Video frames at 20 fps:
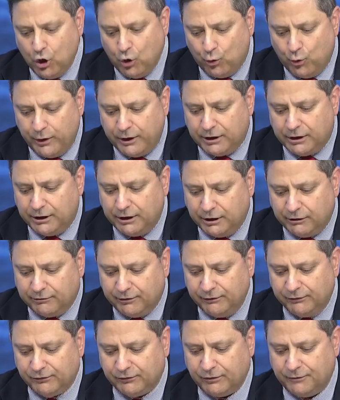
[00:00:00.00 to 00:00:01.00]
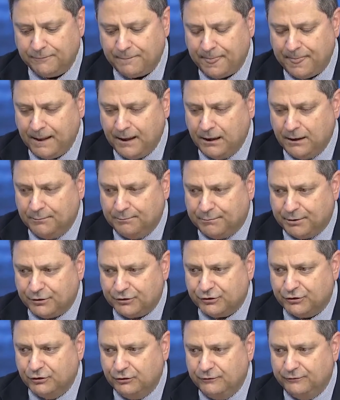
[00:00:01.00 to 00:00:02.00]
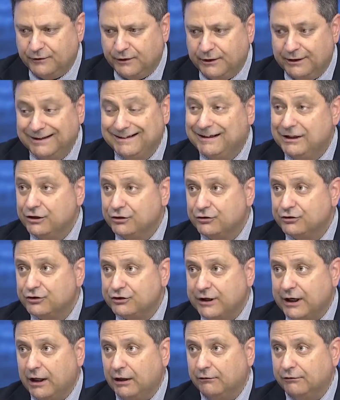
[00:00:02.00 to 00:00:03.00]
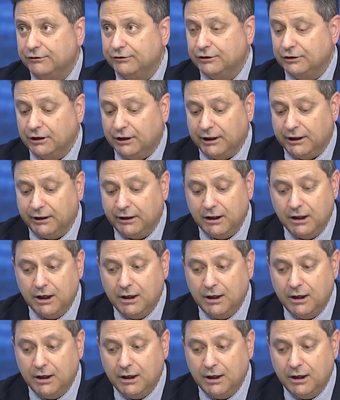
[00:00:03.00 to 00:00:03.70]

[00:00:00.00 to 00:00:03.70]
We could increase per student funding, teacher salaries, and like